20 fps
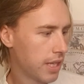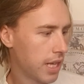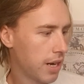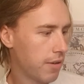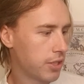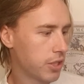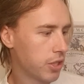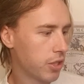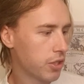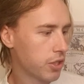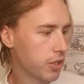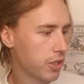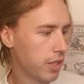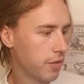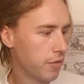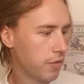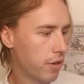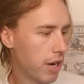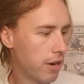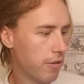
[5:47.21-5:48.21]
There is also
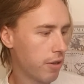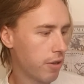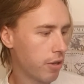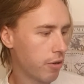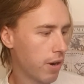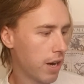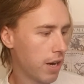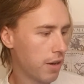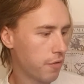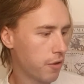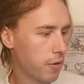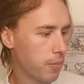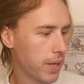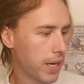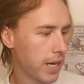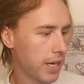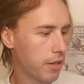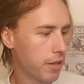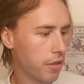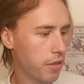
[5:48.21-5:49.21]
liver area on the right foot
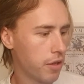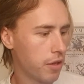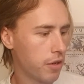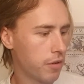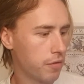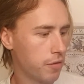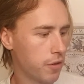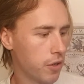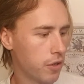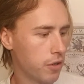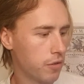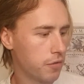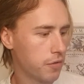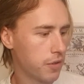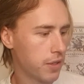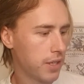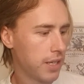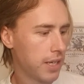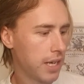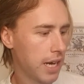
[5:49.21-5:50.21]
behind the third,
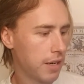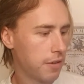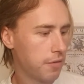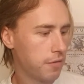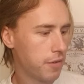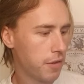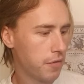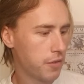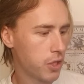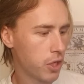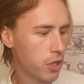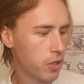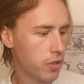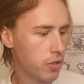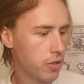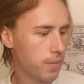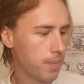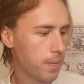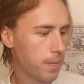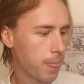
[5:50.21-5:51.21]
fourth and fifth
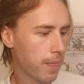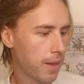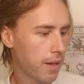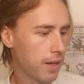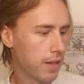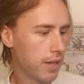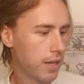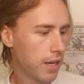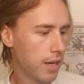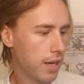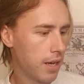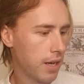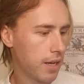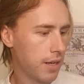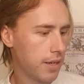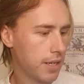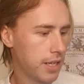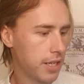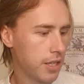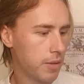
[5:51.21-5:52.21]
toe,
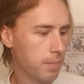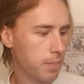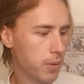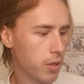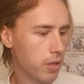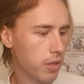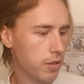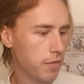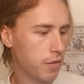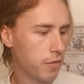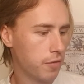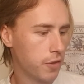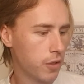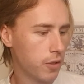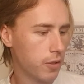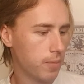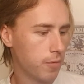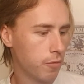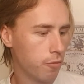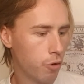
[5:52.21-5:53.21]
near the ball of the
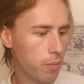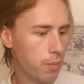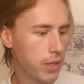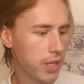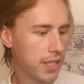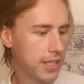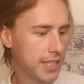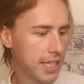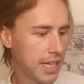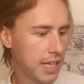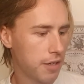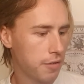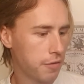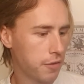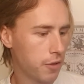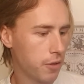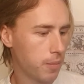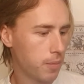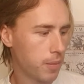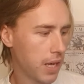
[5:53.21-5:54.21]
foot. Rub the entire
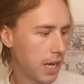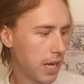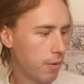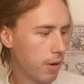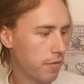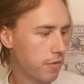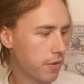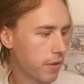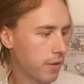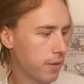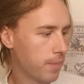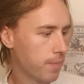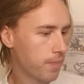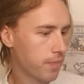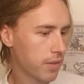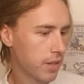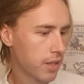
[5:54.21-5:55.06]
foot, however,